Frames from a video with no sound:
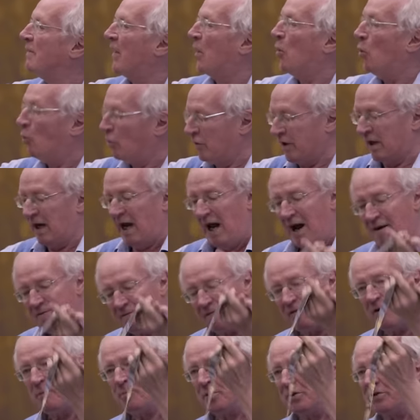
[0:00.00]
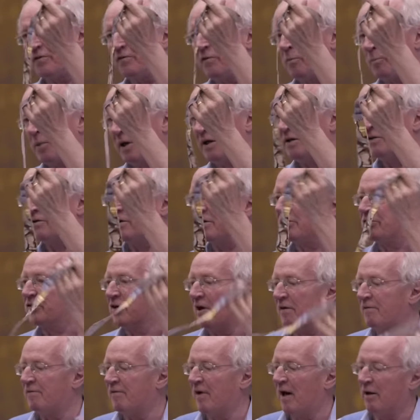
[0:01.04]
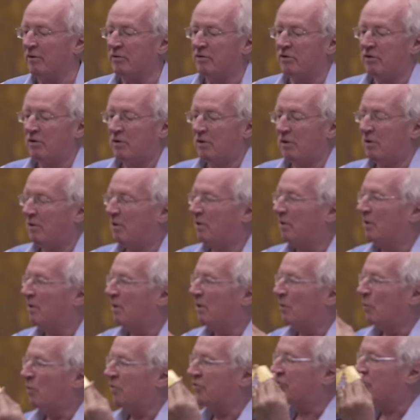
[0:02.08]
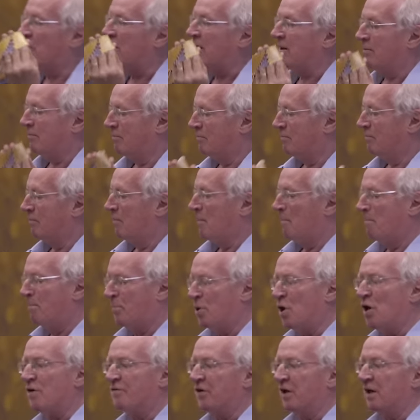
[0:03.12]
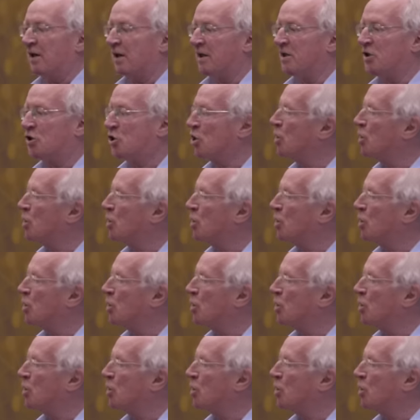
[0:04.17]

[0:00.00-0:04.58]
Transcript: They all did. Every bit of the paintings that I found were straight, perfectly,